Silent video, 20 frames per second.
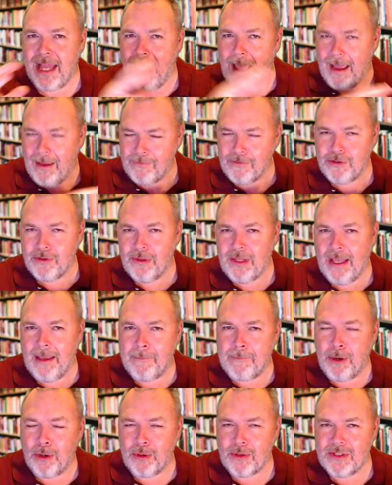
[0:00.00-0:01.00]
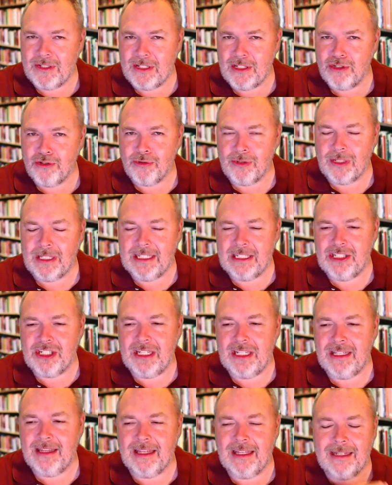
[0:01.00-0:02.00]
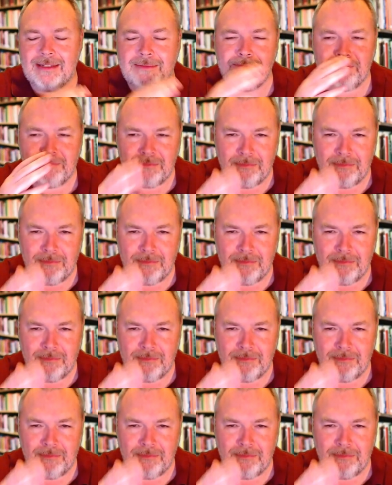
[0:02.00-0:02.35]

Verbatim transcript: after the Abhorsen trilogy that